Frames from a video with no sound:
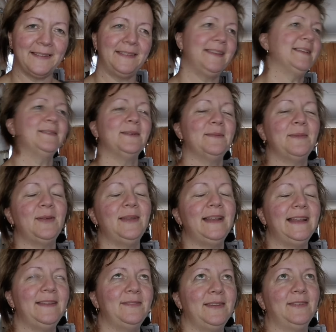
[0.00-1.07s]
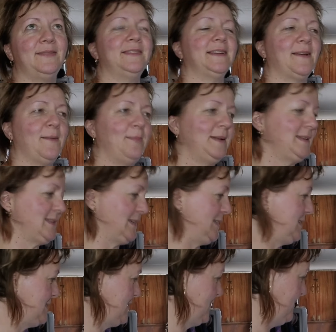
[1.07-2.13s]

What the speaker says: I'm only leaving you for a couple of days.